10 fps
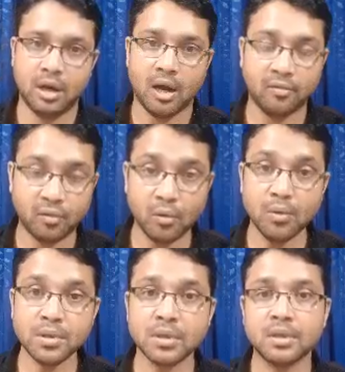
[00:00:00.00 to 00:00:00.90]
Of
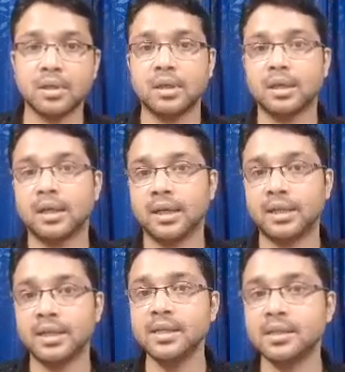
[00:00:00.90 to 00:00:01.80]
course,
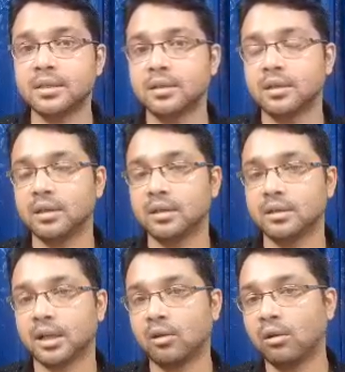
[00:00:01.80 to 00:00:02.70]
it is
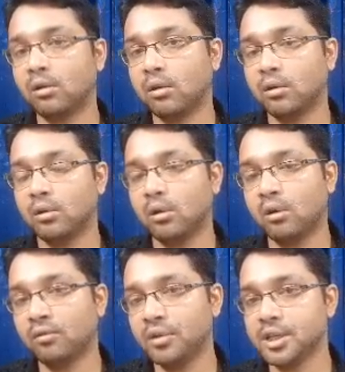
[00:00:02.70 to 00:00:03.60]
the no
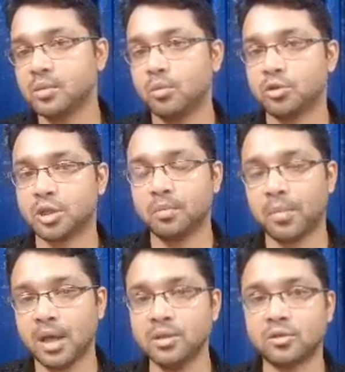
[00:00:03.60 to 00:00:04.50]
confidence motion
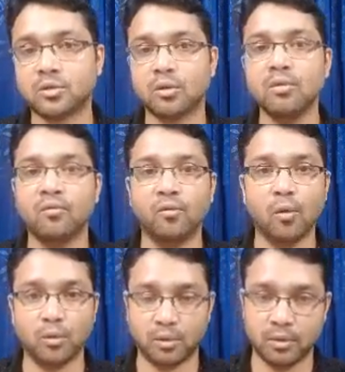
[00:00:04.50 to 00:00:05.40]
passed through
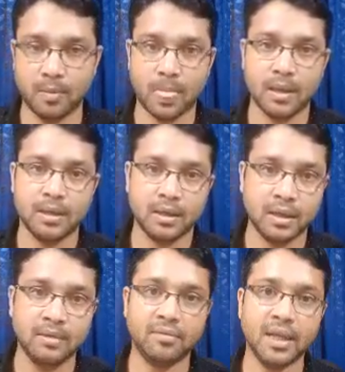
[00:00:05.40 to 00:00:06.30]
vote
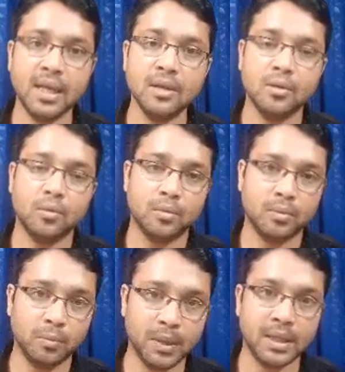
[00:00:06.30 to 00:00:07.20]
if they
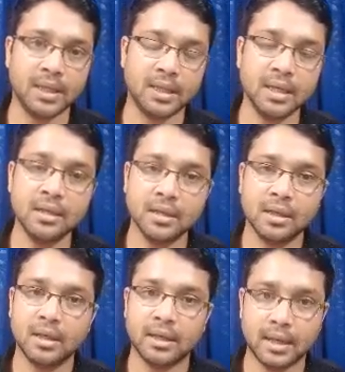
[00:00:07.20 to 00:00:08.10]
win in the
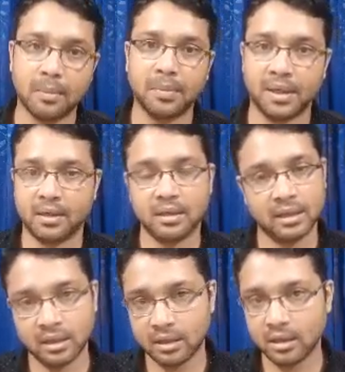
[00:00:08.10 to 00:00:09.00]
number.
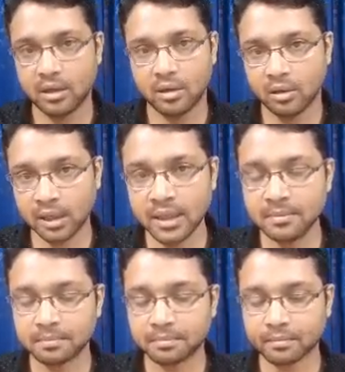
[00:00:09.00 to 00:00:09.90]

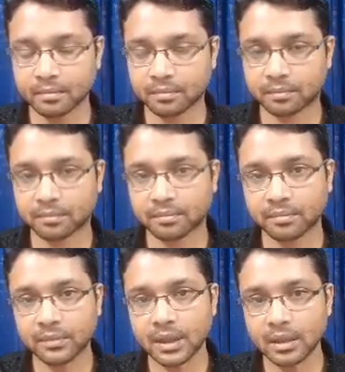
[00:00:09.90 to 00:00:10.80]
Okay,
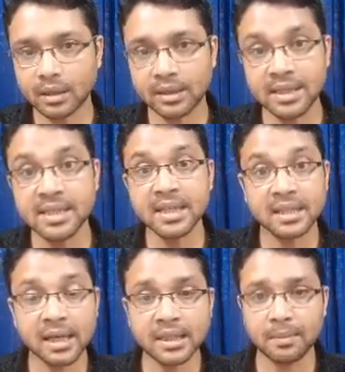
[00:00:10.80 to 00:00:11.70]
this is the third